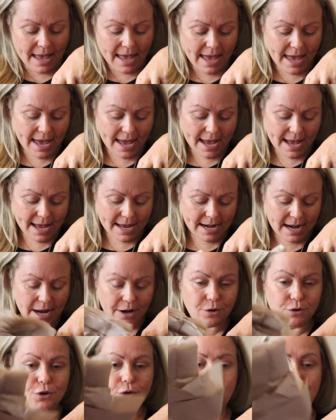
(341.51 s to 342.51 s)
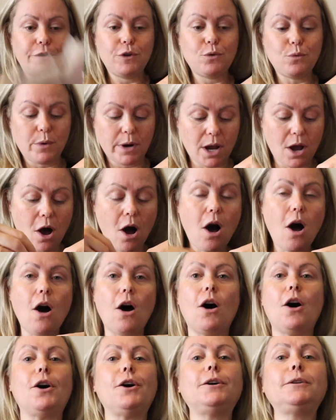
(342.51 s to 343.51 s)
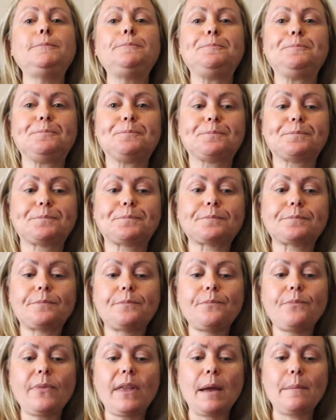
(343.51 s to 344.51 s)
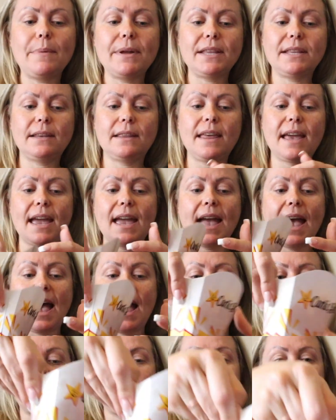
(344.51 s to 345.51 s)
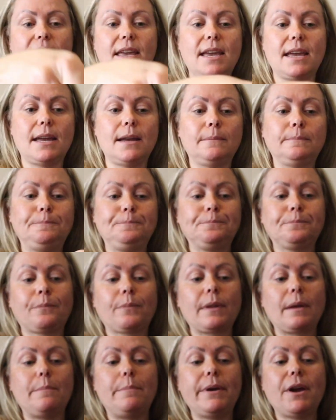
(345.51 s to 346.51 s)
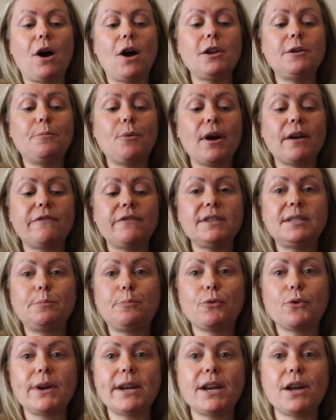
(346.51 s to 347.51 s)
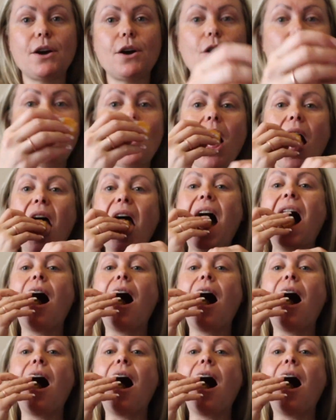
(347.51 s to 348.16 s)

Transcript: and I don't know if you recall, but they had the Beyond Breakfast Burrito